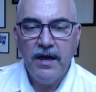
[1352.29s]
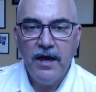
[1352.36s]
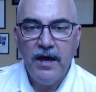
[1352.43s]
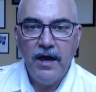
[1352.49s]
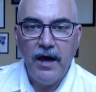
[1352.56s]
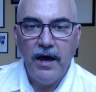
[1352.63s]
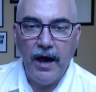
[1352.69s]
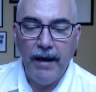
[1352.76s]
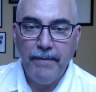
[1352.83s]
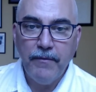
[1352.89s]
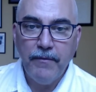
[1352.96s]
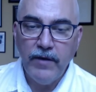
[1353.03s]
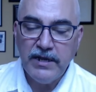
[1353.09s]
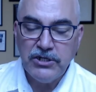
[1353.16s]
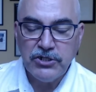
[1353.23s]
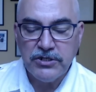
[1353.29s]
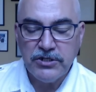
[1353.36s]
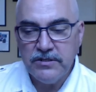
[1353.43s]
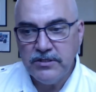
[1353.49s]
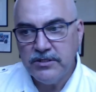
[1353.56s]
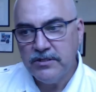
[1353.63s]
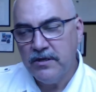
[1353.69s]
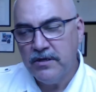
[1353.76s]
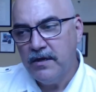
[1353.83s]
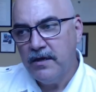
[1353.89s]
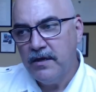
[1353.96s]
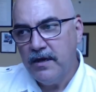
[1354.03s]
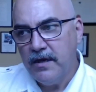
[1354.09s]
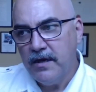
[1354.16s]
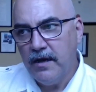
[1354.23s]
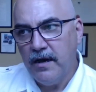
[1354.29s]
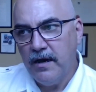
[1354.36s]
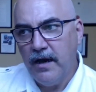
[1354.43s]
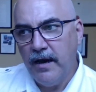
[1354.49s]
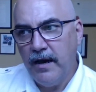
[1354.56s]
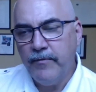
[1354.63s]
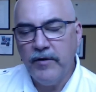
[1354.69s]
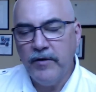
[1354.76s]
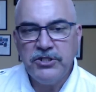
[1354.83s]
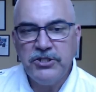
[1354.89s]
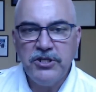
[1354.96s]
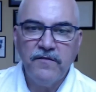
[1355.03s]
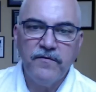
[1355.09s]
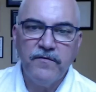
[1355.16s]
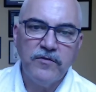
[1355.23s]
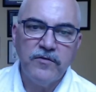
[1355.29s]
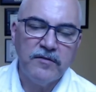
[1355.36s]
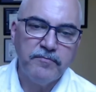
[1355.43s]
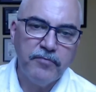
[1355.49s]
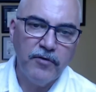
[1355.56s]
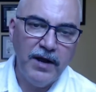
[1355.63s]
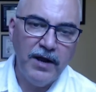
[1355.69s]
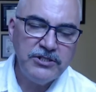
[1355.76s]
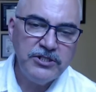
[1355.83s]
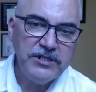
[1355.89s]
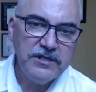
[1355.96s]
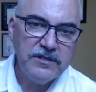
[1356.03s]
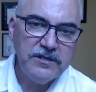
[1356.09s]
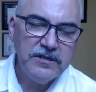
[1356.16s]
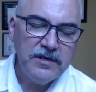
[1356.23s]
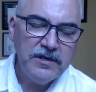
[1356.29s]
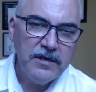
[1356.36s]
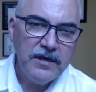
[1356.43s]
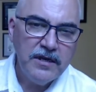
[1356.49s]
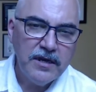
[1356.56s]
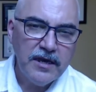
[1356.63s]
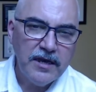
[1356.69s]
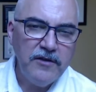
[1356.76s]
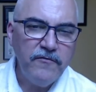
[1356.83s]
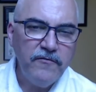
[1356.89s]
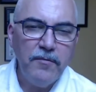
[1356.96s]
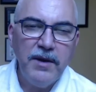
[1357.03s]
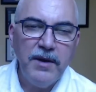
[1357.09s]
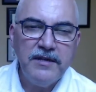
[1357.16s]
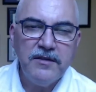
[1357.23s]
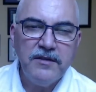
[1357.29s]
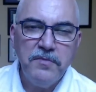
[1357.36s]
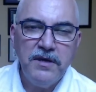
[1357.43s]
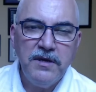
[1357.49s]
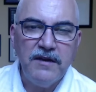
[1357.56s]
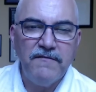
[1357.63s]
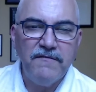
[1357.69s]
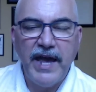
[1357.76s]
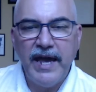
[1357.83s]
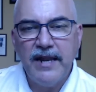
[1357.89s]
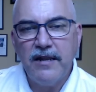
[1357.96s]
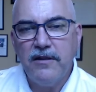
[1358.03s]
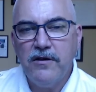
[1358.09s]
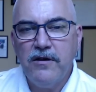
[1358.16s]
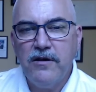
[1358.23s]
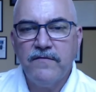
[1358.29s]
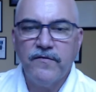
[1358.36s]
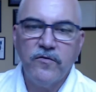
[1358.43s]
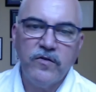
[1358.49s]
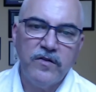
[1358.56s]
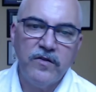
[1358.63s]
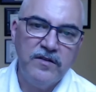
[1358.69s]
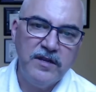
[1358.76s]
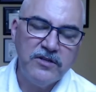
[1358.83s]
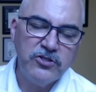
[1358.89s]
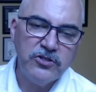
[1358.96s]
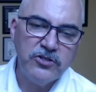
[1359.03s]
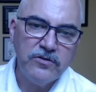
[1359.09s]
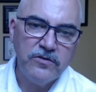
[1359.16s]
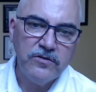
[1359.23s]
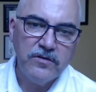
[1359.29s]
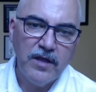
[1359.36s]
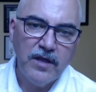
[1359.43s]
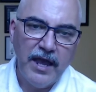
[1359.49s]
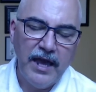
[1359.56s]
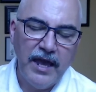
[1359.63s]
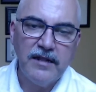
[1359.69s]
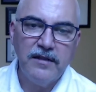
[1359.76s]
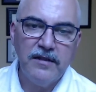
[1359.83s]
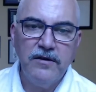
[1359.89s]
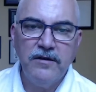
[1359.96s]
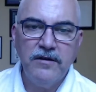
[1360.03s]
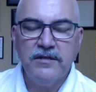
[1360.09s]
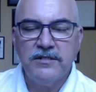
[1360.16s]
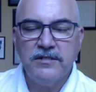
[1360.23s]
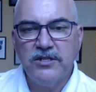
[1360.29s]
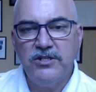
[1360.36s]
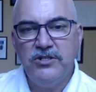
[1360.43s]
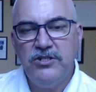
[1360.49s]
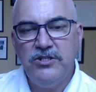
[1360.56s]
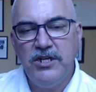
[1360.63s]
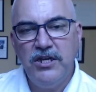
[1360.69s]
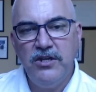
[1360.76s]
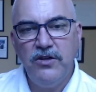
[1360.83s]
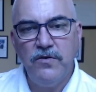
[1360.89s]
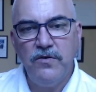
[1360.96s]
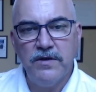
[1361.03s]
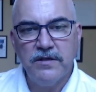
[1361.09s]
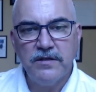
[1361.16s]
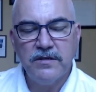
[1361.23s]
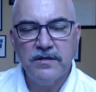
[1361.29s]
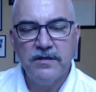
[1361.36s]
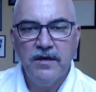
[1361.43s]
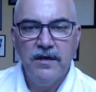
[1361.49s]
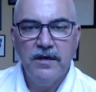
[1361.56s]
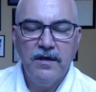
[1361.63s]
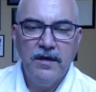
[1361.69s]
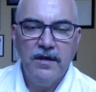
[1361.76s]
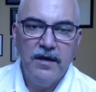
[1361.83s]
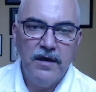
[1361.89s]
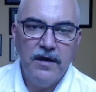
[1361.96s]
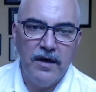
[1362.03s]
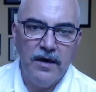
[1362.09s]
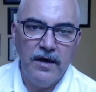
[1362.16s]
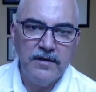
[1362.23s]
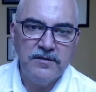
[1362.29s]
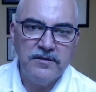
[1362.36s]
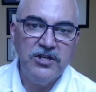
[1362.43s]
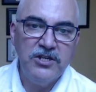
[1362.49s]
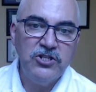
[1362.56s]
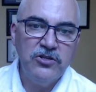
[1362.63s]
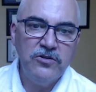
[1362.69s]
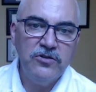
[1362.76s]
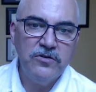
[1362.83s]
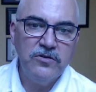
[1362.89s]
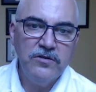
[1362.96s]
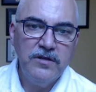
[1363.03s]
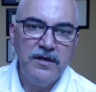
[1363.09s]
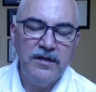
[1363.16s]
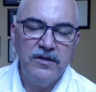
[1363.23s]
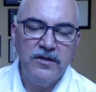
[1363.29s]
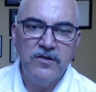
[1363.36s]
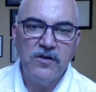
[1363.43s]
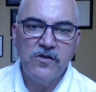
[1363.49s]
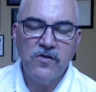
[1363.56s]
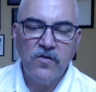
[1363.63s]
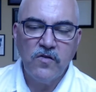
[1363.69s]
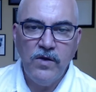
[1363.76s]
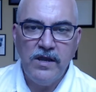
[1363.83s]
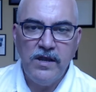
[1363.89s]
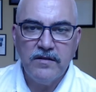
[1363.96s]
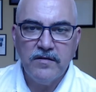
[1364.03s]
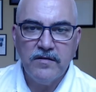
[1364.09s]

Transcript: Operations versus project kind of reminds me of analog versus digital. Analog is continuous, digital is discrete.